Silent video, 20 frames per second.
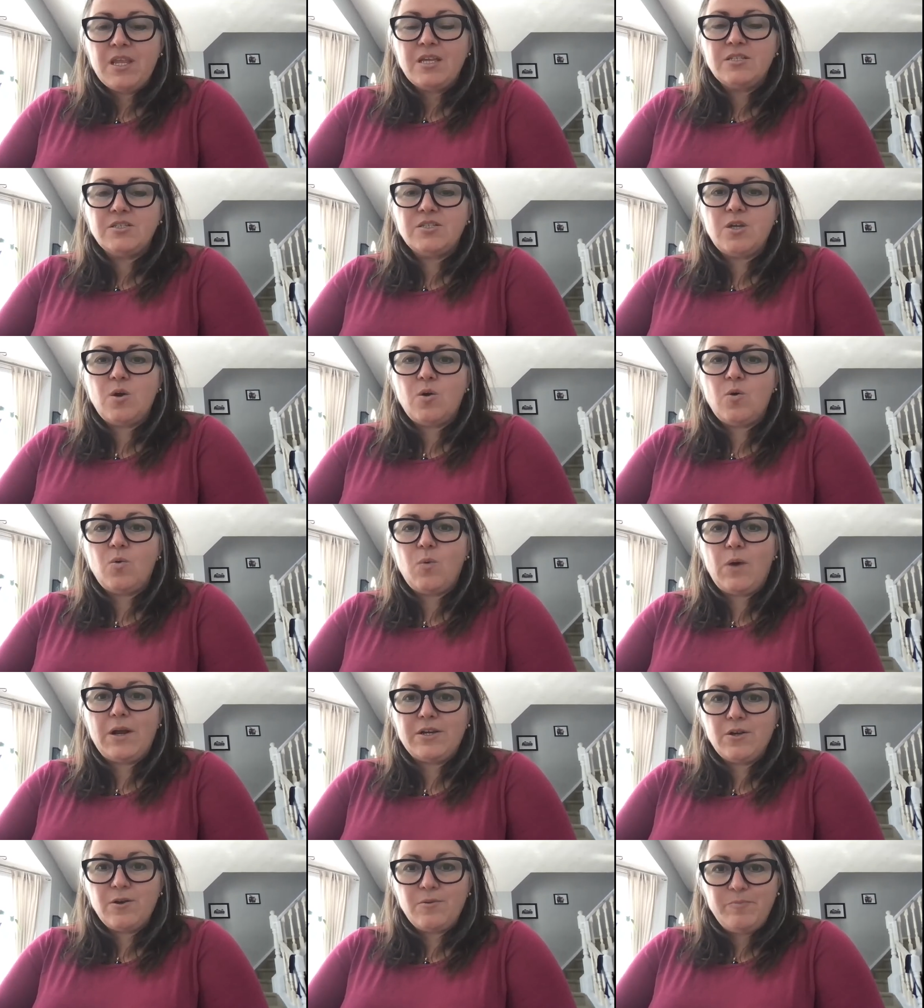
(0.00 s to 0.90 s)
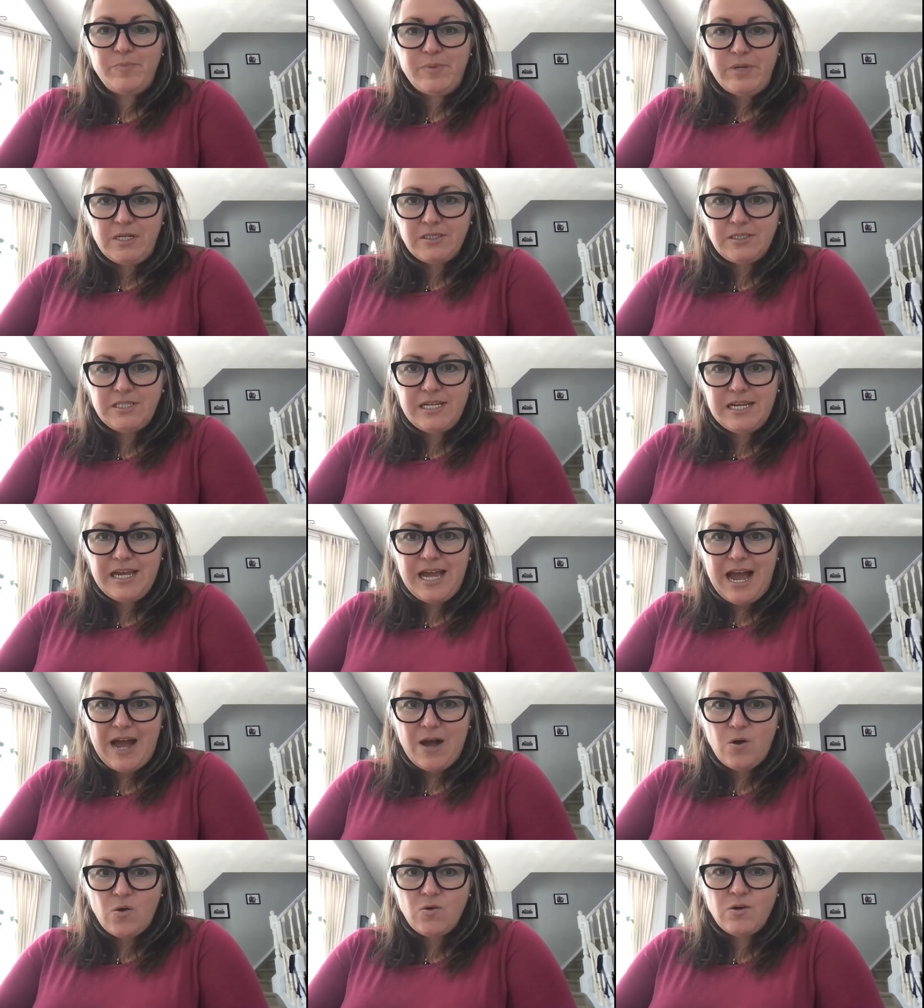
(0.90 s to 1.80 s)
So when you're building
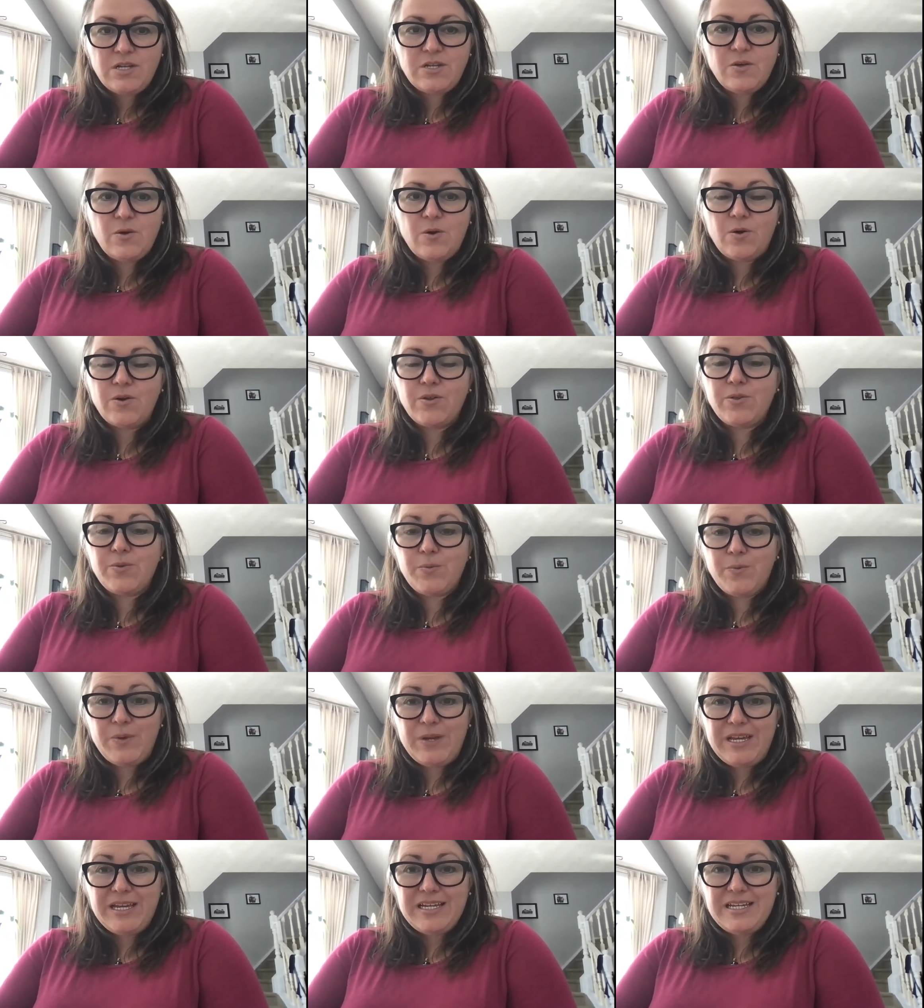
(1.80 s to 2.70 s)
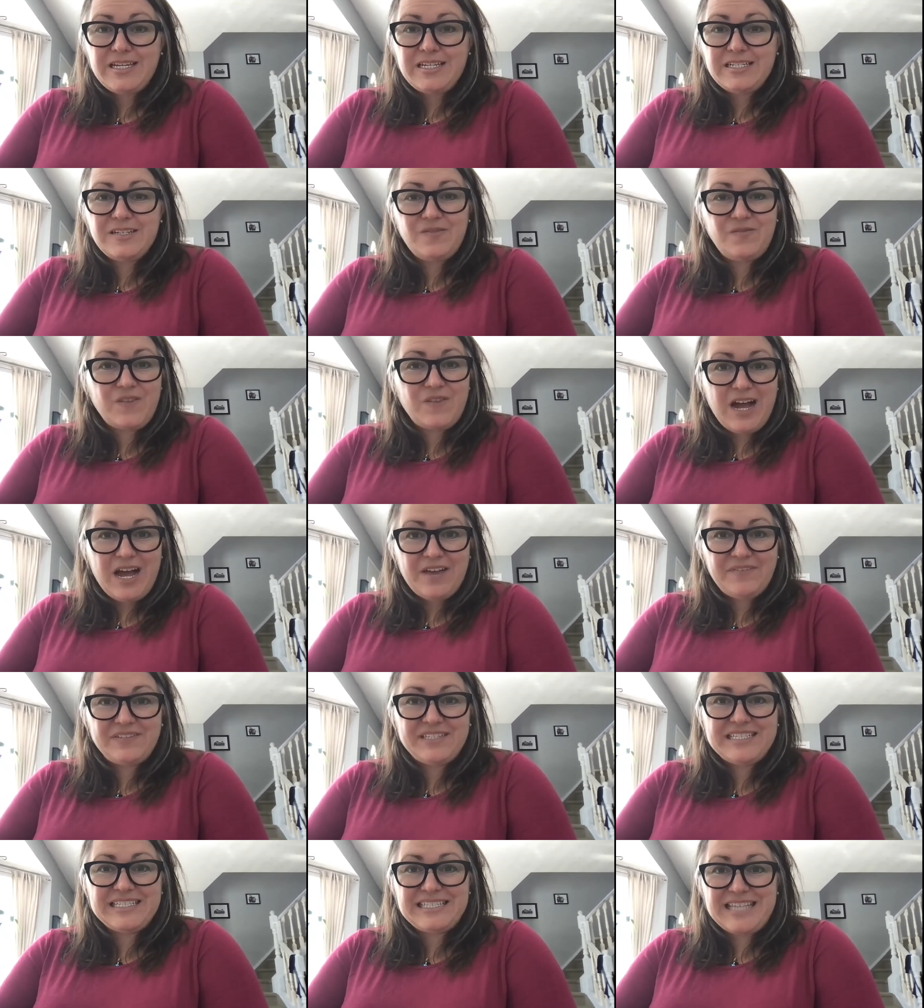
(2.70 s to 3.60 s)
out your 3 to
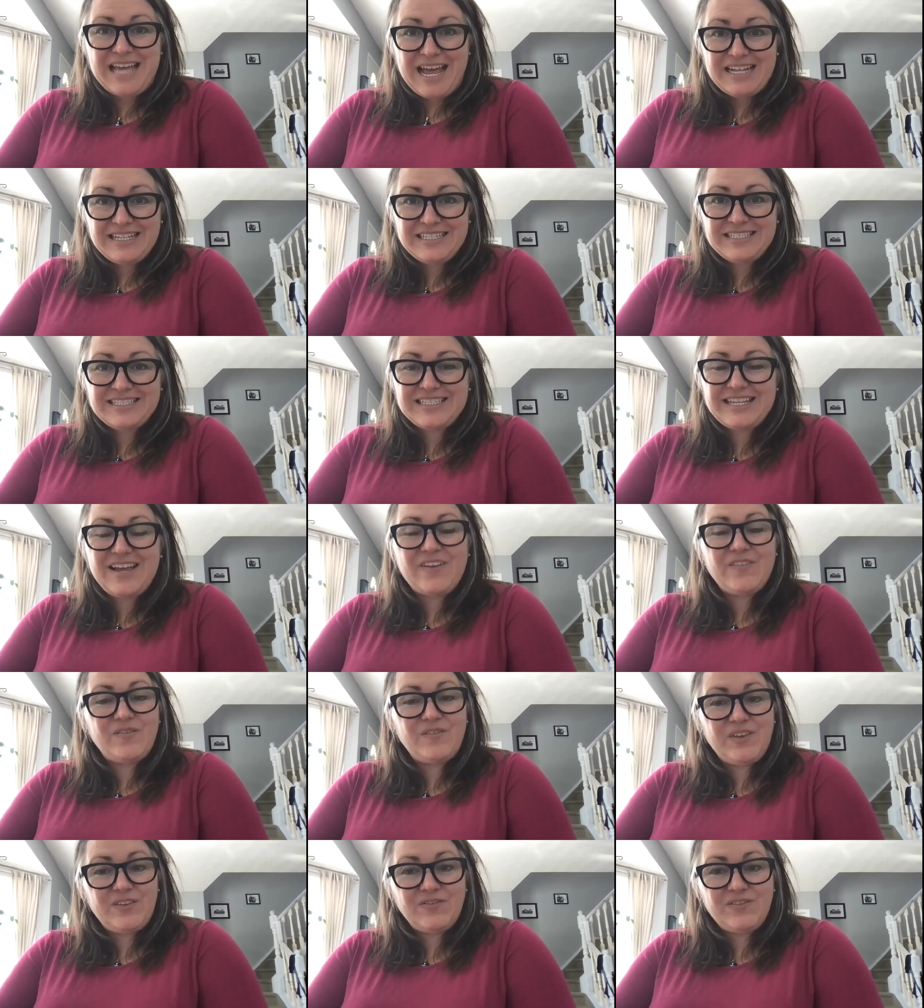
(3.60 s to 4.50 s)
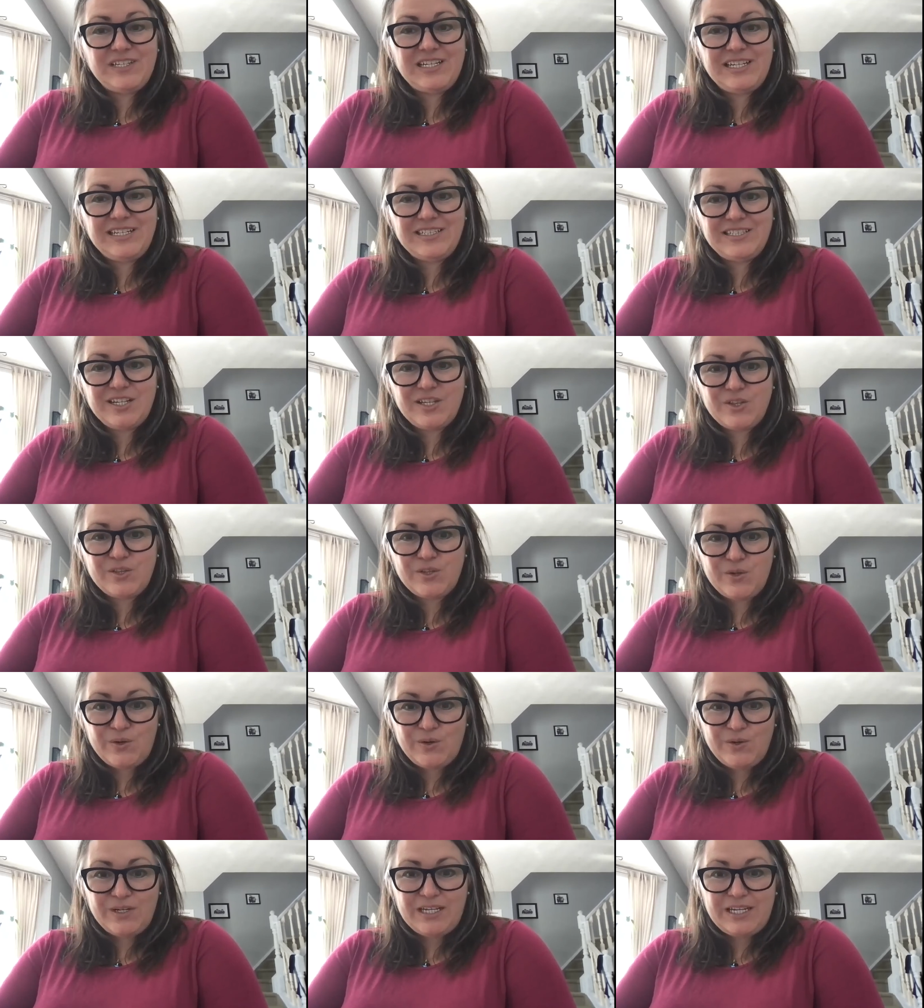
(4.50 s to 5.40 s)
5 sets of 15 to
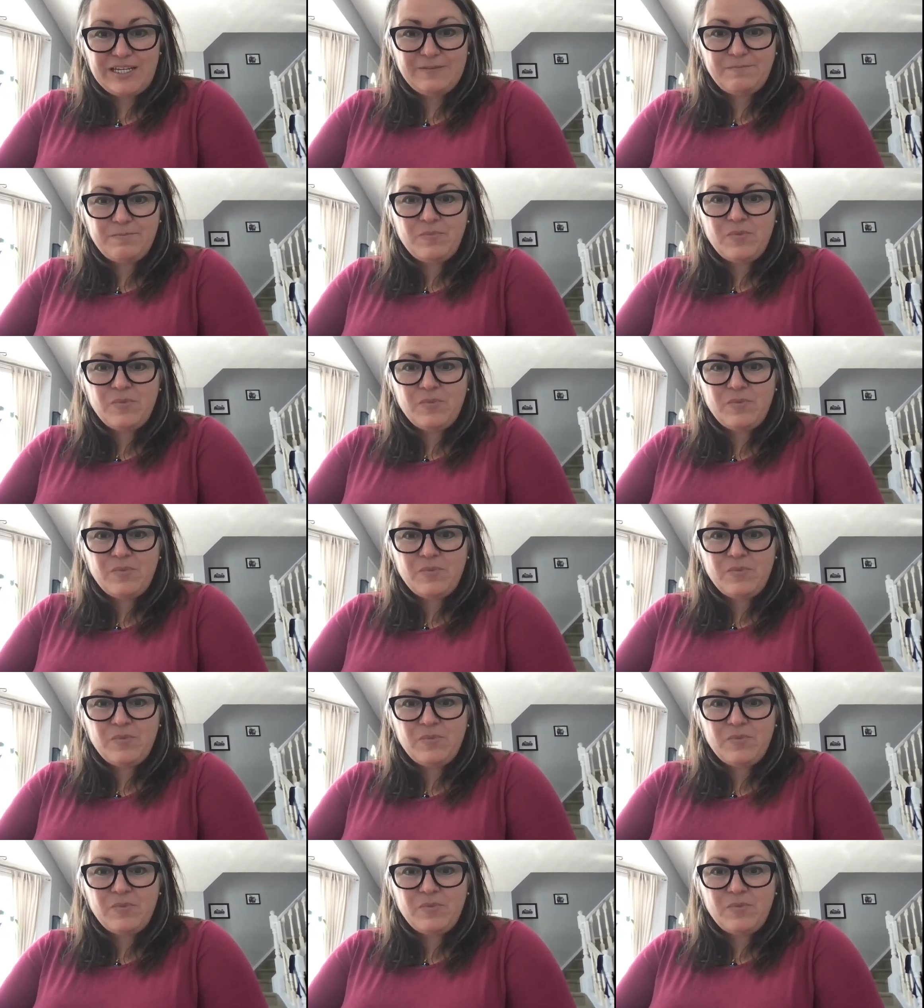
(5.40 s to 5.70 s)
30,